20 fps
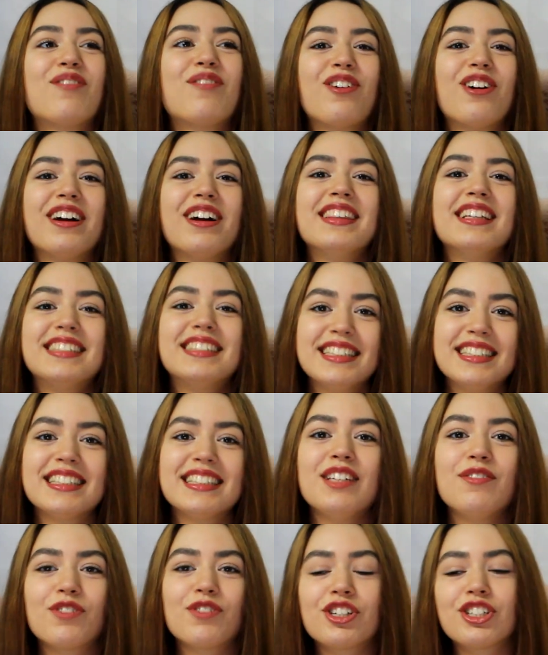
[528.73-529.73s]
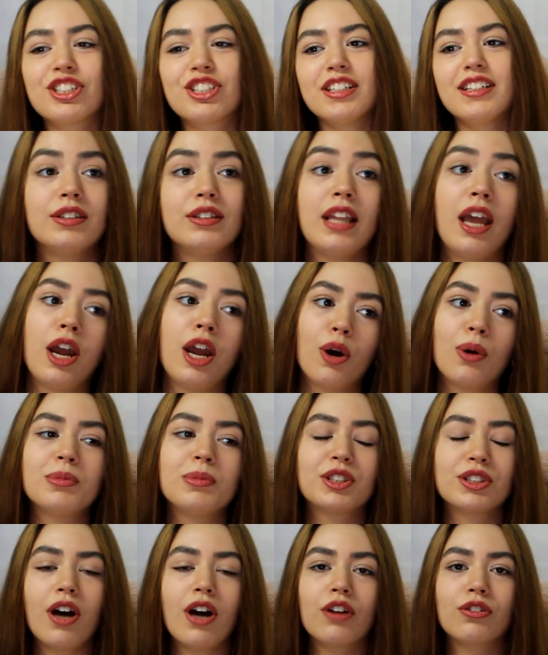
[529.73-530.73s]
for the Disney version.
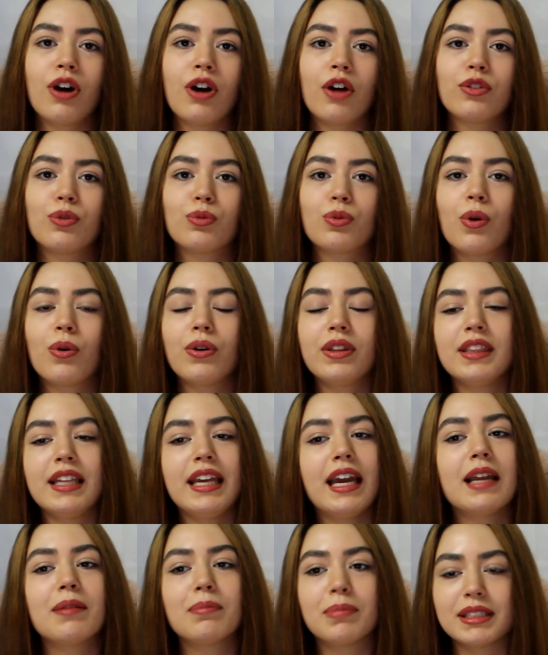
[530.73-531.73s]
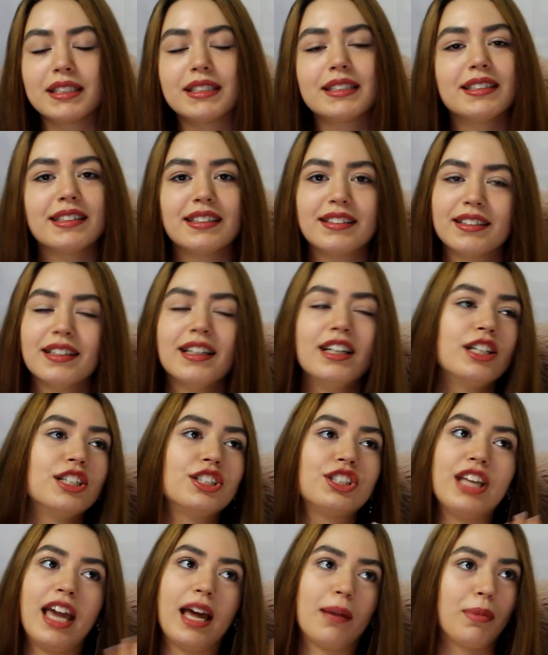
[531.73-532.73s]
Naomi Scott got the role in the end, but still,
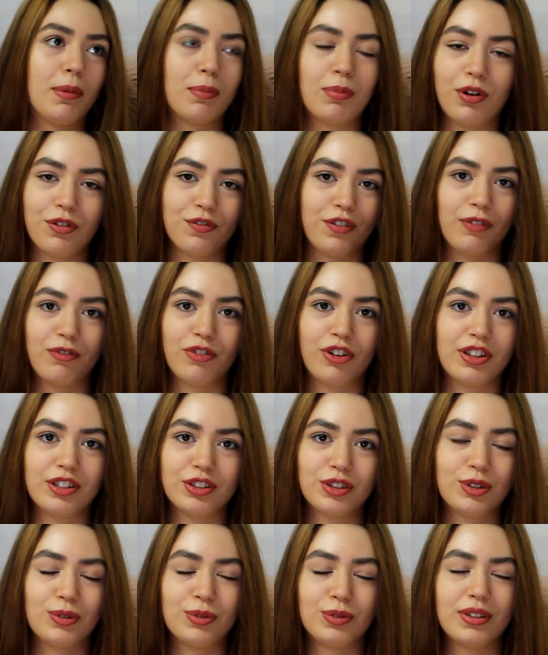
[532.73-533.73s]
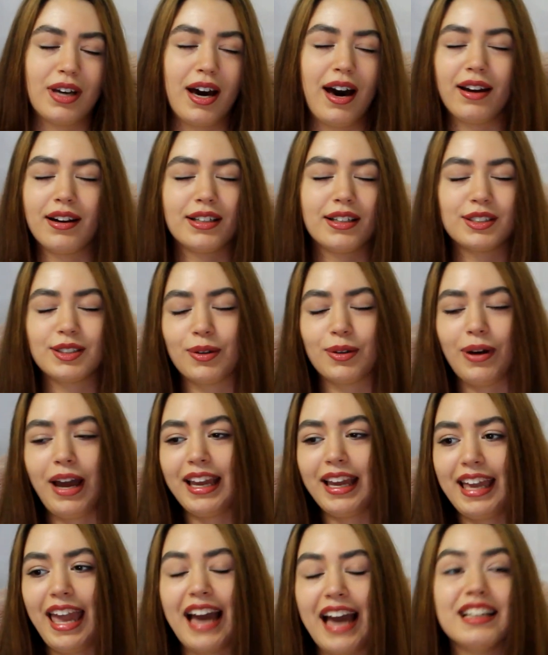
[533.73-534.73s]
she had been perfect for this tutorial, so
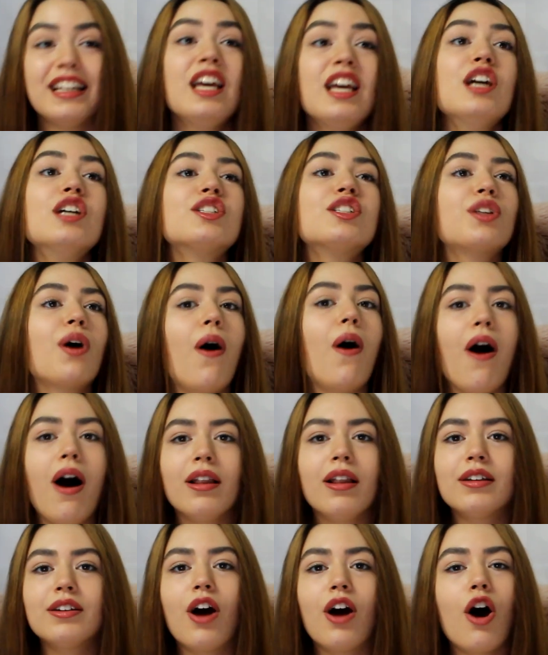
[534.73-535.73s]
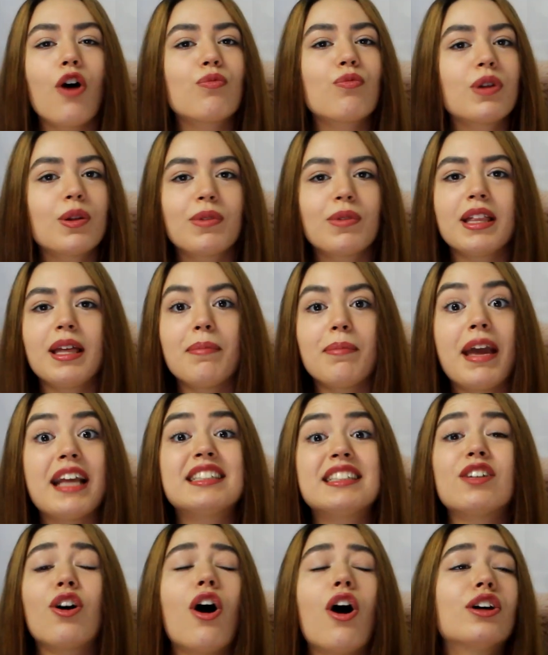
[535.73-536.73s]
I can't. So all in all, really
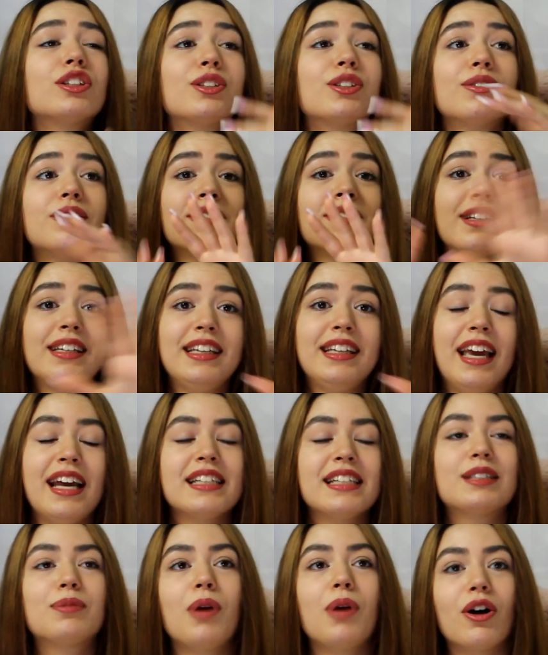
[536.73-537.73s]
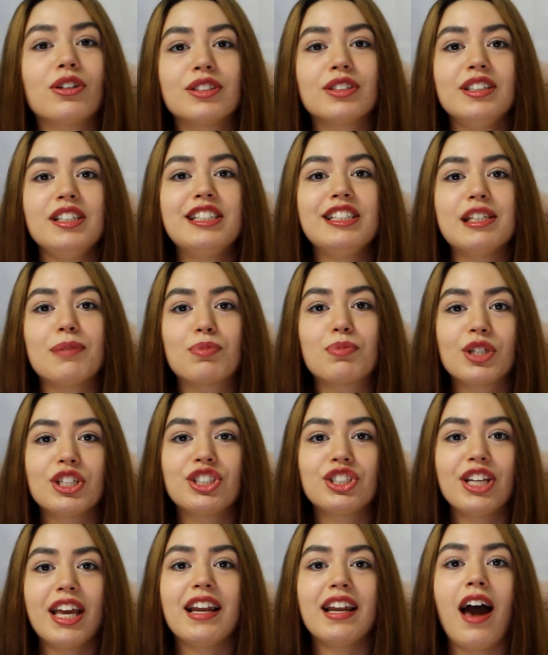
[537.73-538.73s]
amazing. Also, yes, we also need to
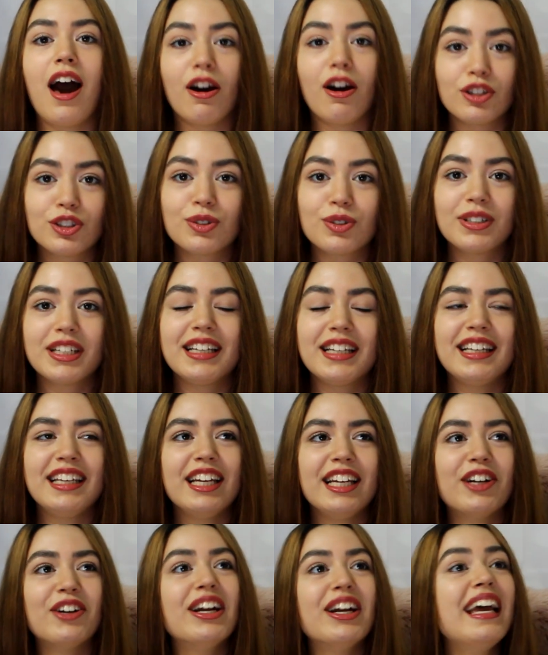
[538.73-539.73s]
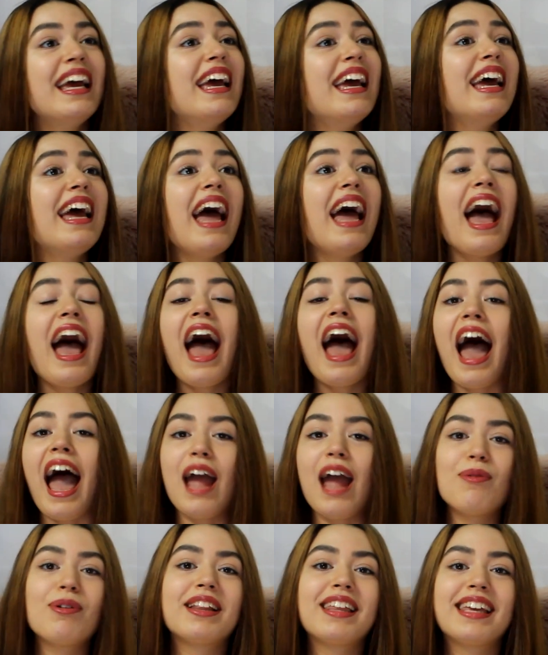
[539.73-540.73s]
appreciate Arjun in here.
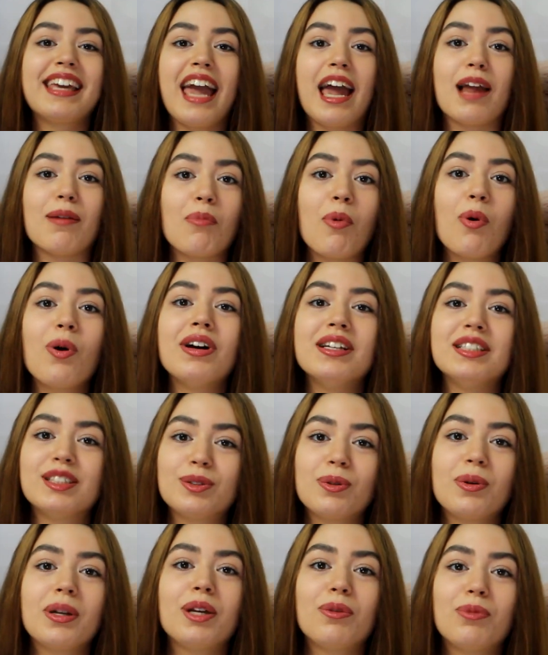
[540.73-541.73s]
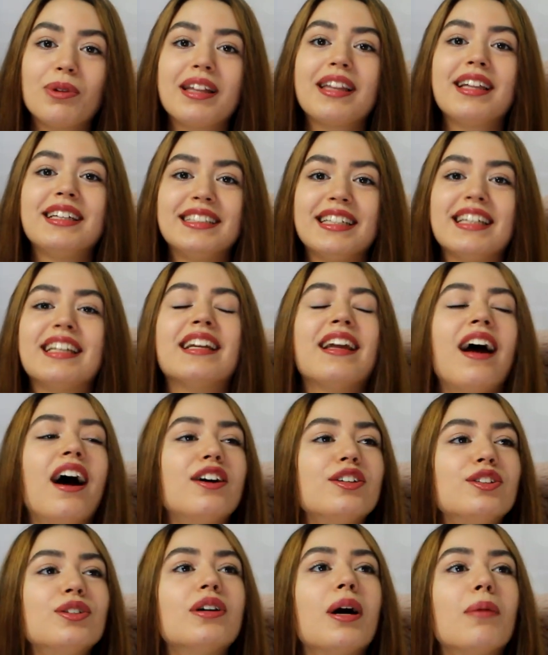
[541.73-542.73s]
I really can't. Mohit Suri really did it.
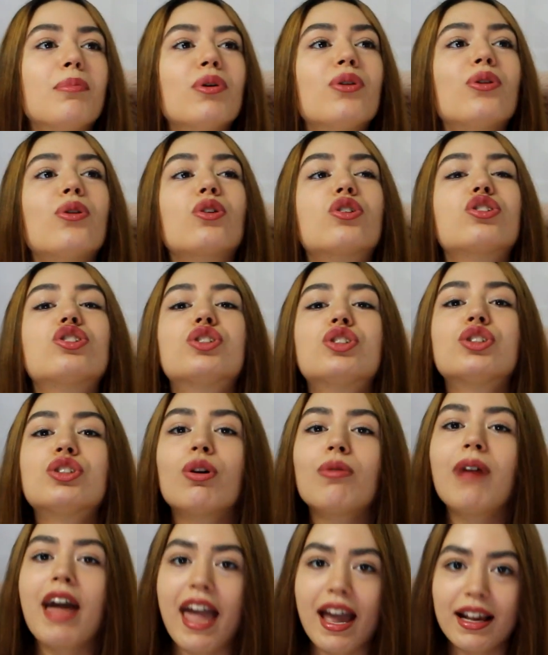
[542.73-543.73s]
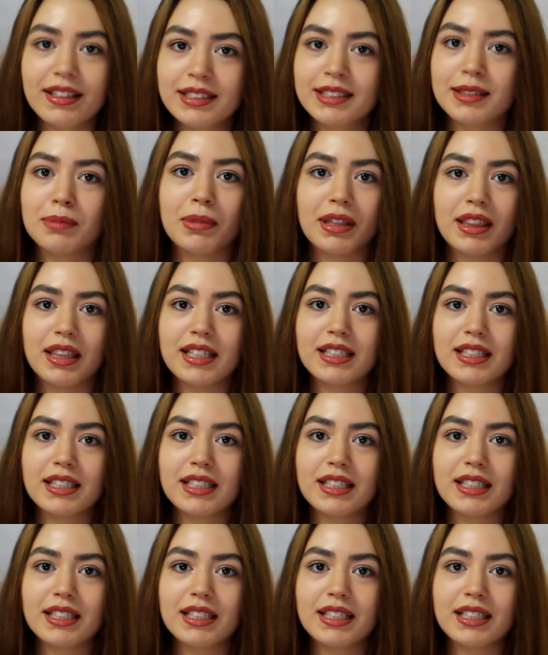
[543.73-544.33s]
Arjun Kapoor looks so handsome in